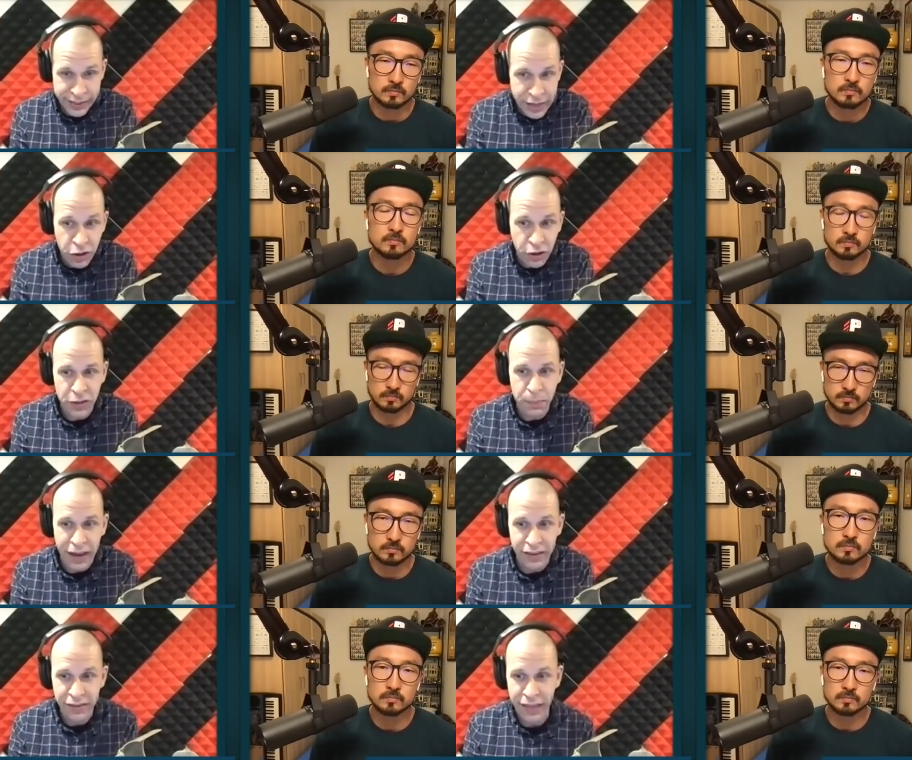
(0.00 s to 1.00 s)
Speaker 1: digital
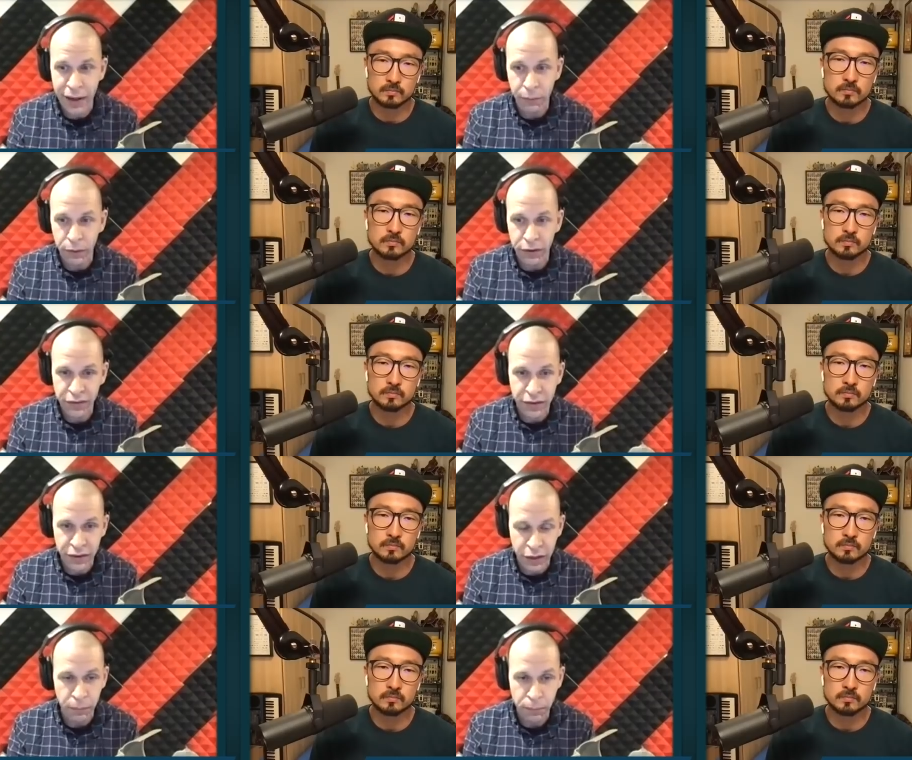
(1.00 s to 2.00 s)
space that was,
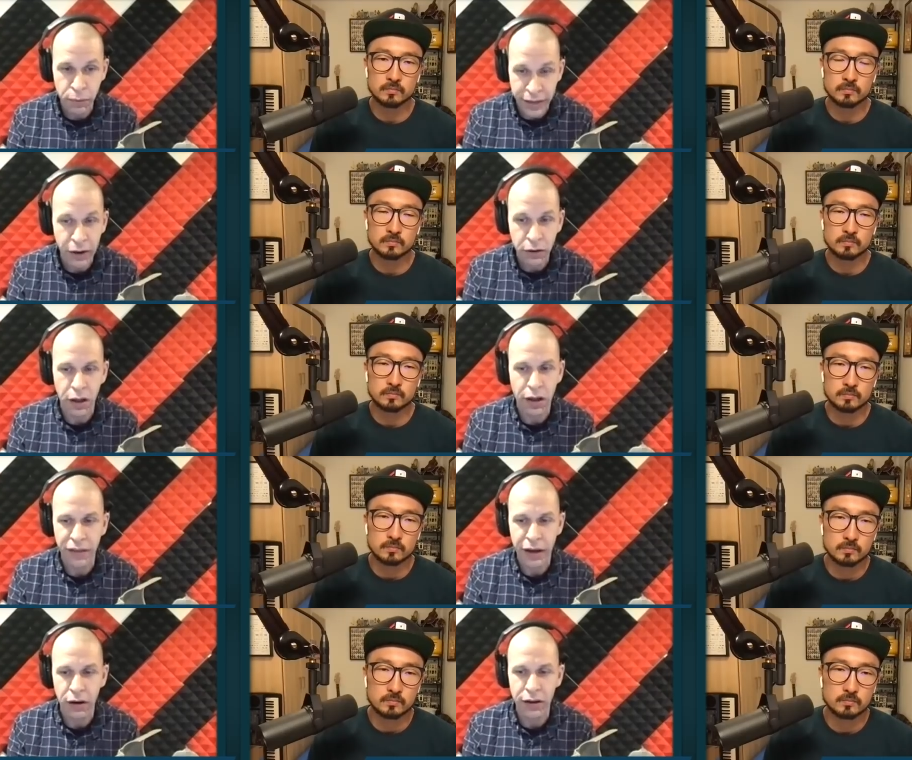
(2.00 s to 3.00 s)
you know, putting out a lot of
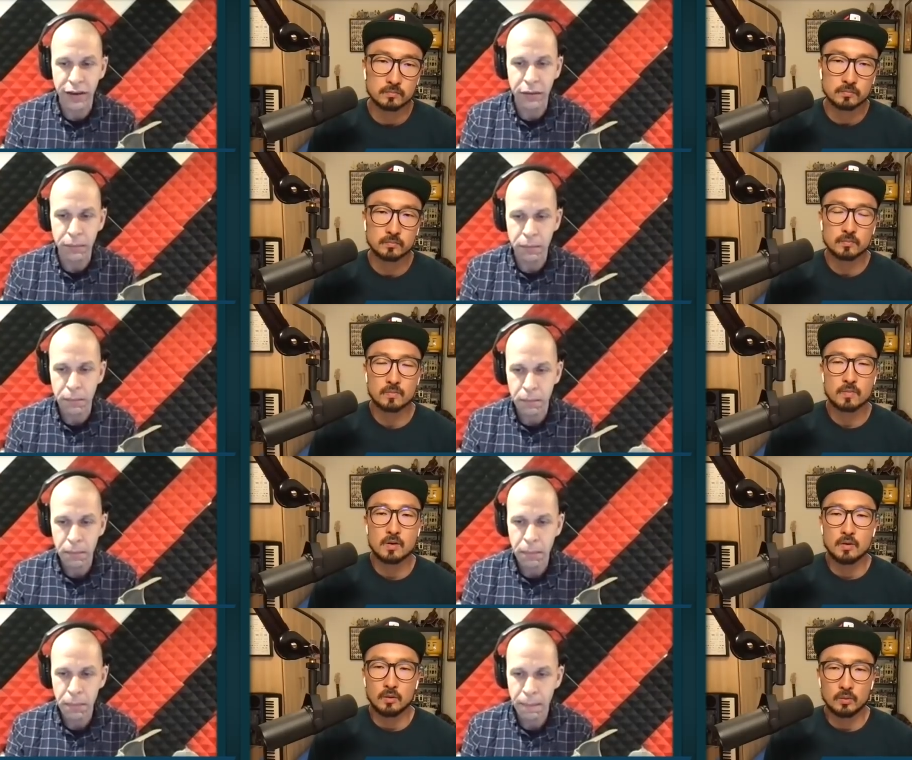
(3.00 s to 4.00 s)
that content.
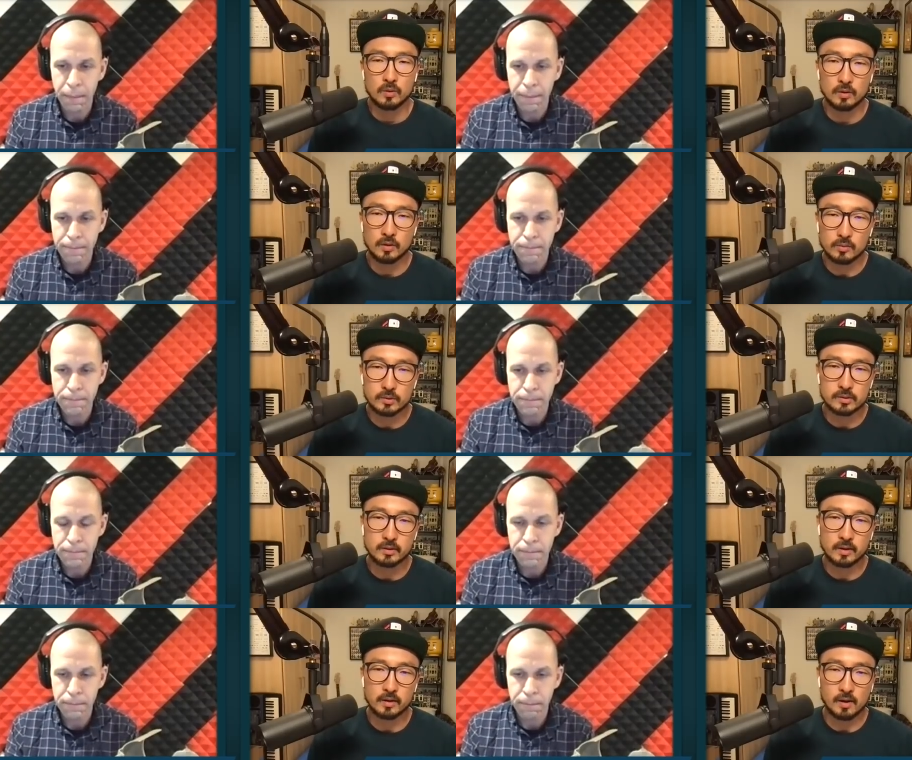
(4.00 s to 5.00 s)
Well, I will
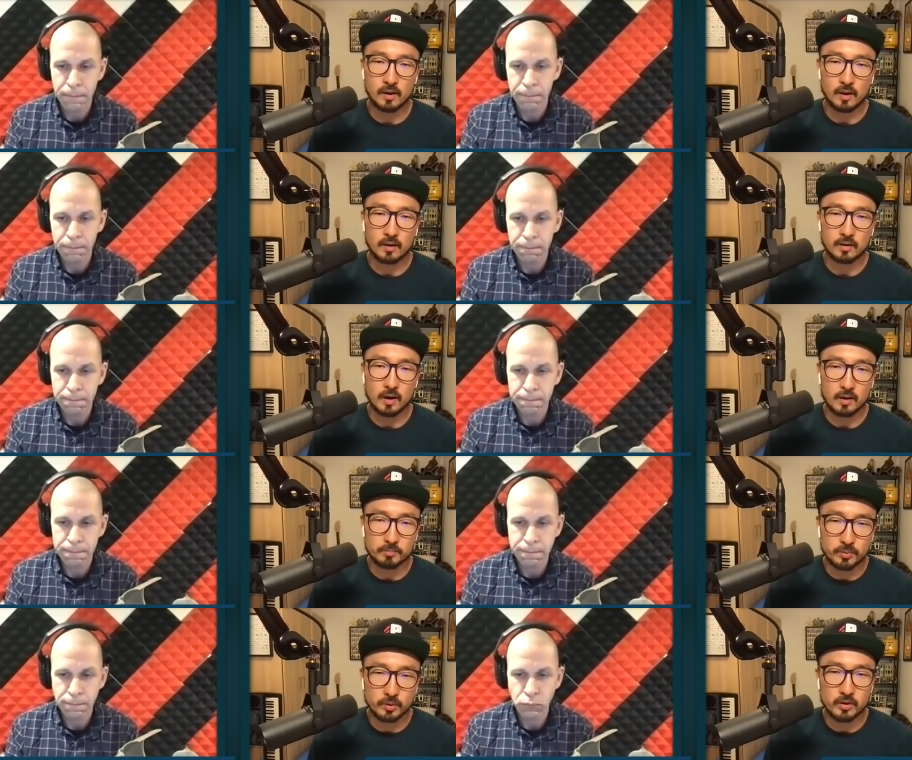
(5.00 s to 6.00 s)
say I, I,
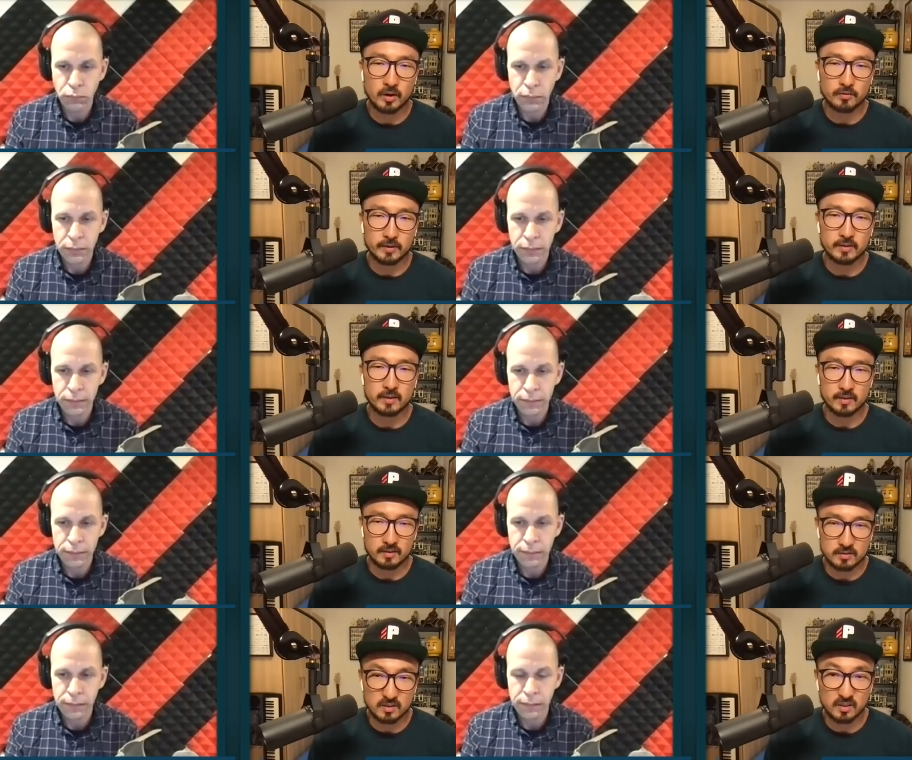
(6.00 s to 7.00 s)
I'm pretty
Speaker 2: confident that
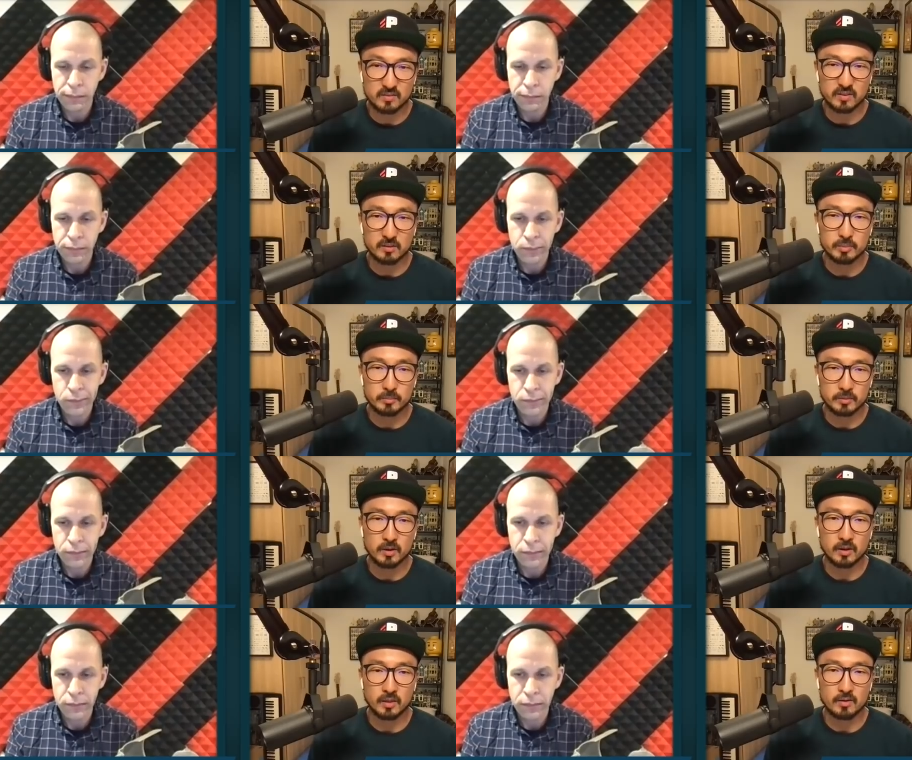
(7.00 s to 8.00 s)
they still have enough
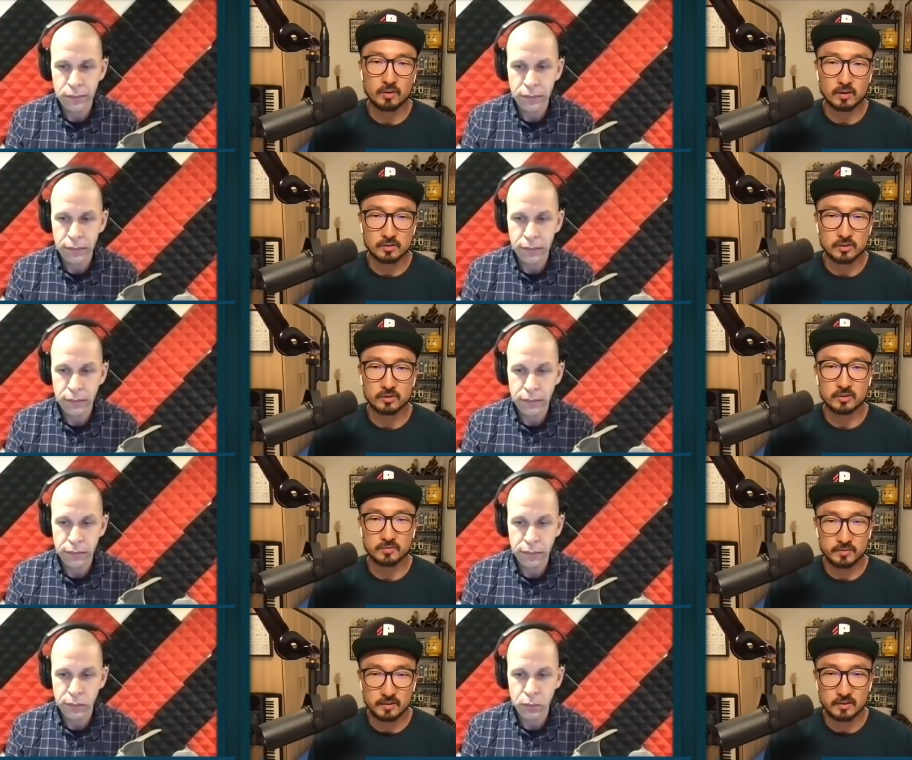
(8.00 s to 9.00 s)
people on that roster
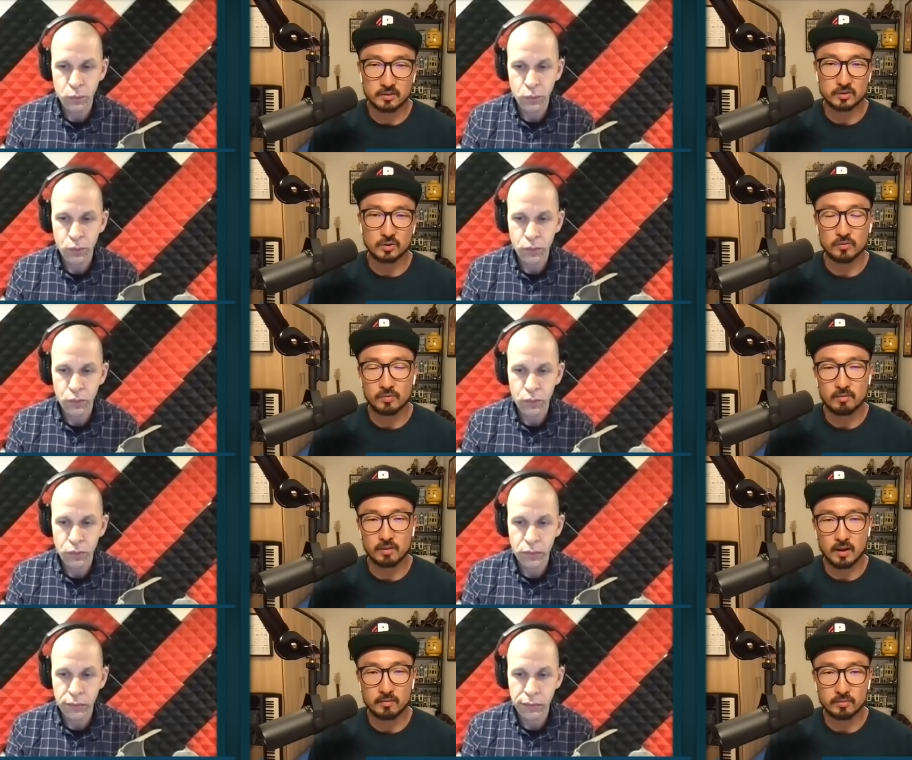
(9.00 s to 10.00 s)
to fill a
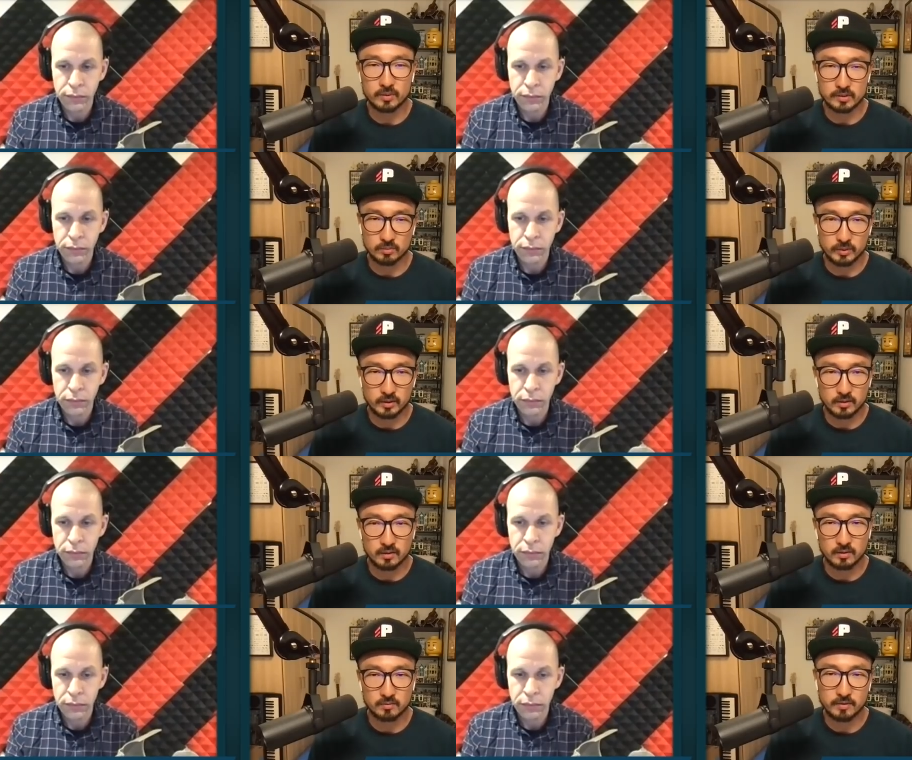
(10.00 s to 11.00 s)
205 Live once a
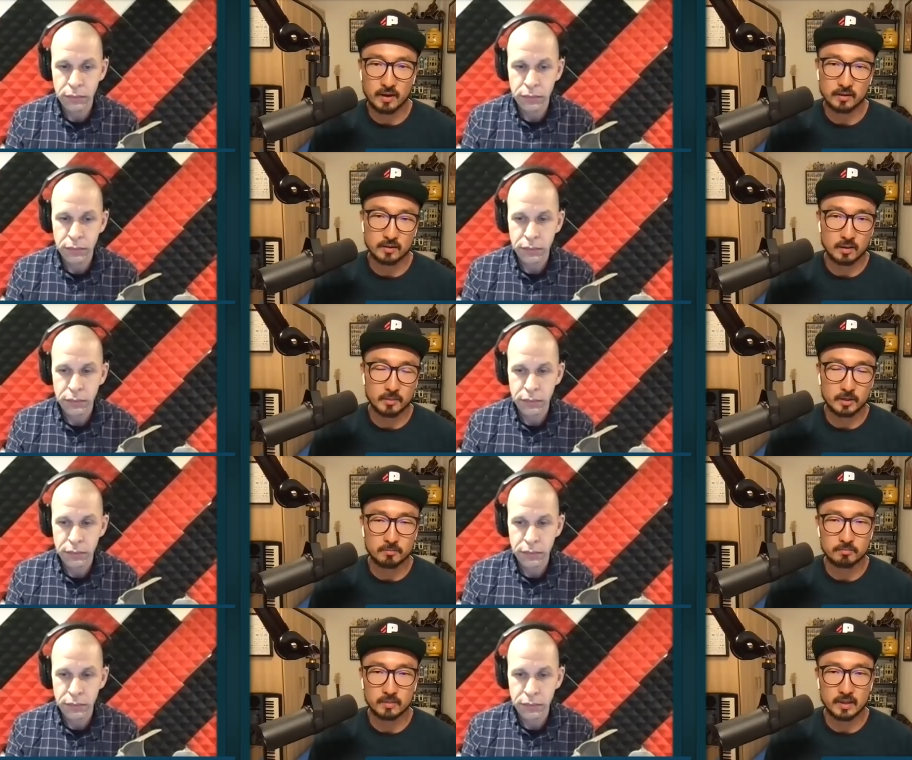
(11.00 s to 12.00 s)
week. In fact, I mean,